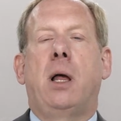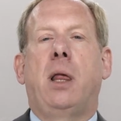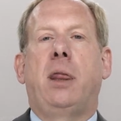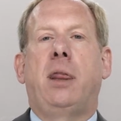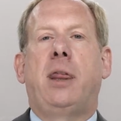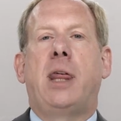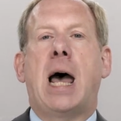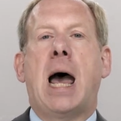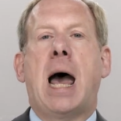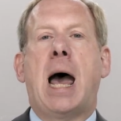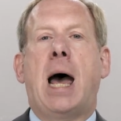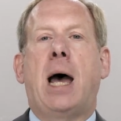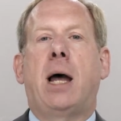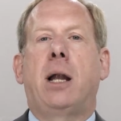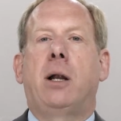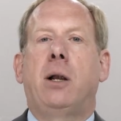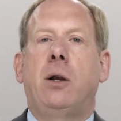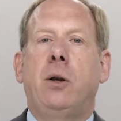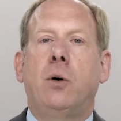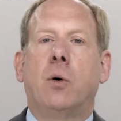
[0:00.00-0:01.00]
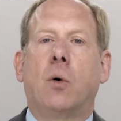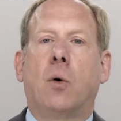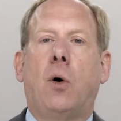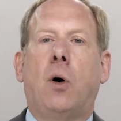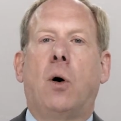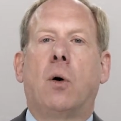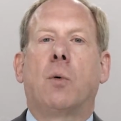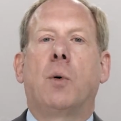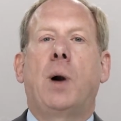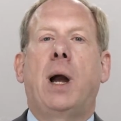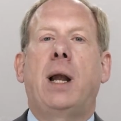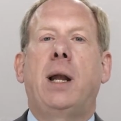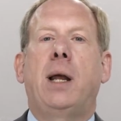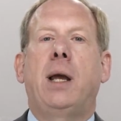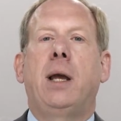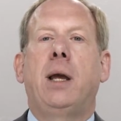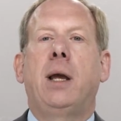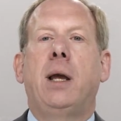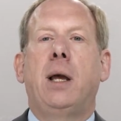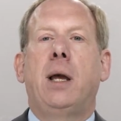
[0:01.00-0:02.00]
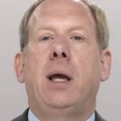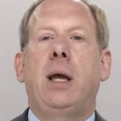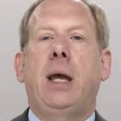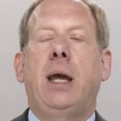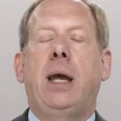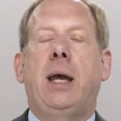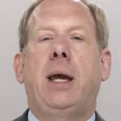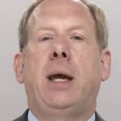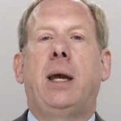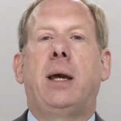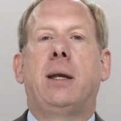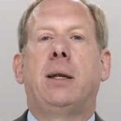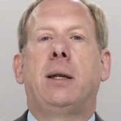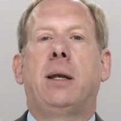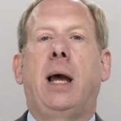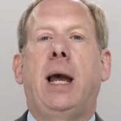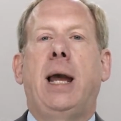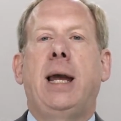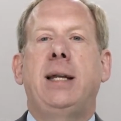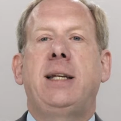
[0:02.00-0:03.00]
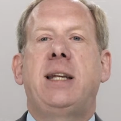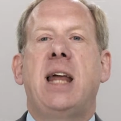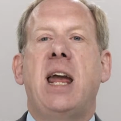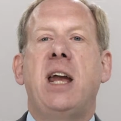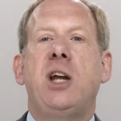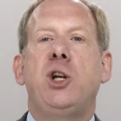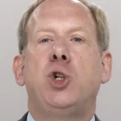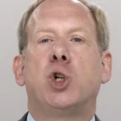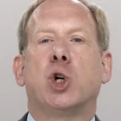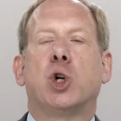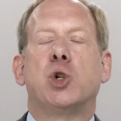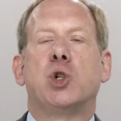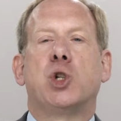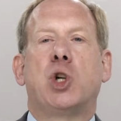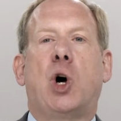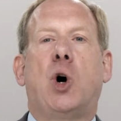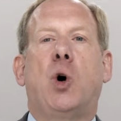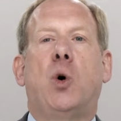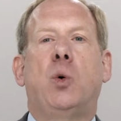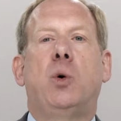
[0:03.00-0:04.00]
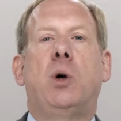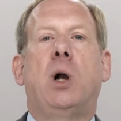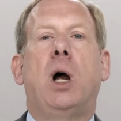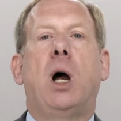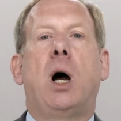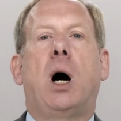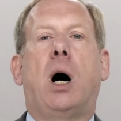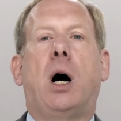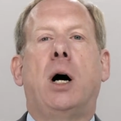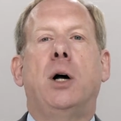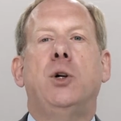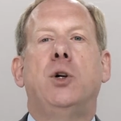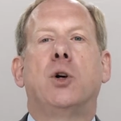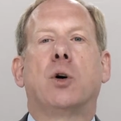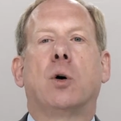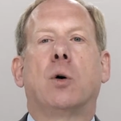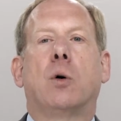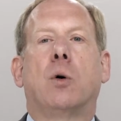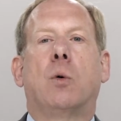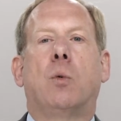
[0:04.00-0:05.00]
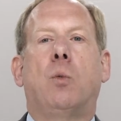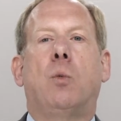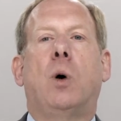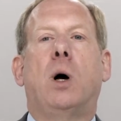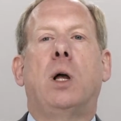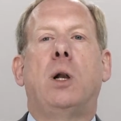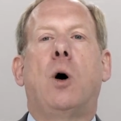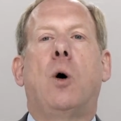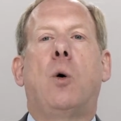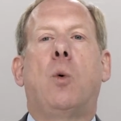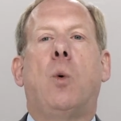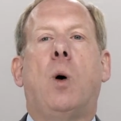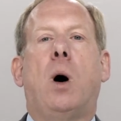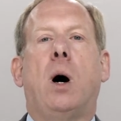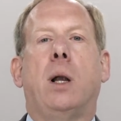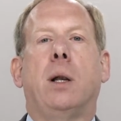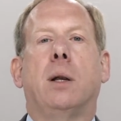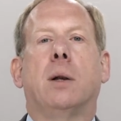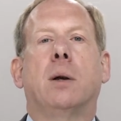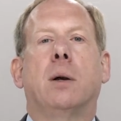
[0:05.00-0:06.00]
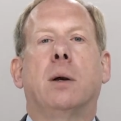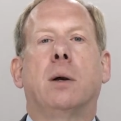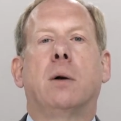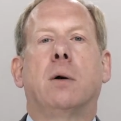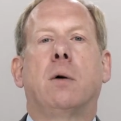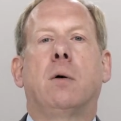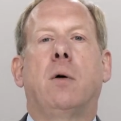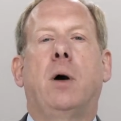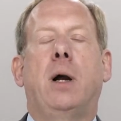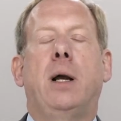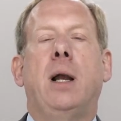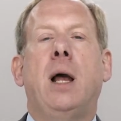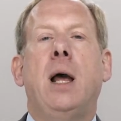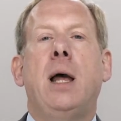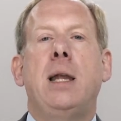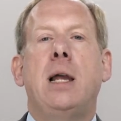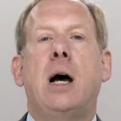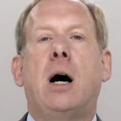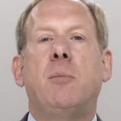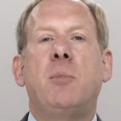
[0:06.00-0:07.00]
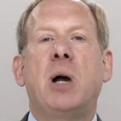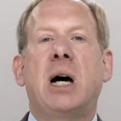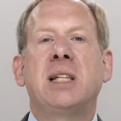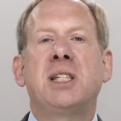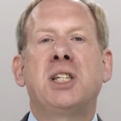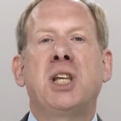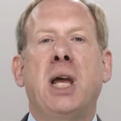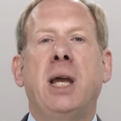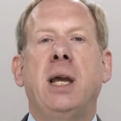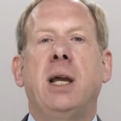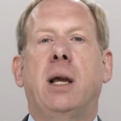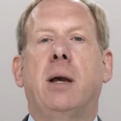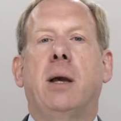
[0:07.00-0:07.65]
that you're already in a danger zone under 101. Right? Now, I'm not saying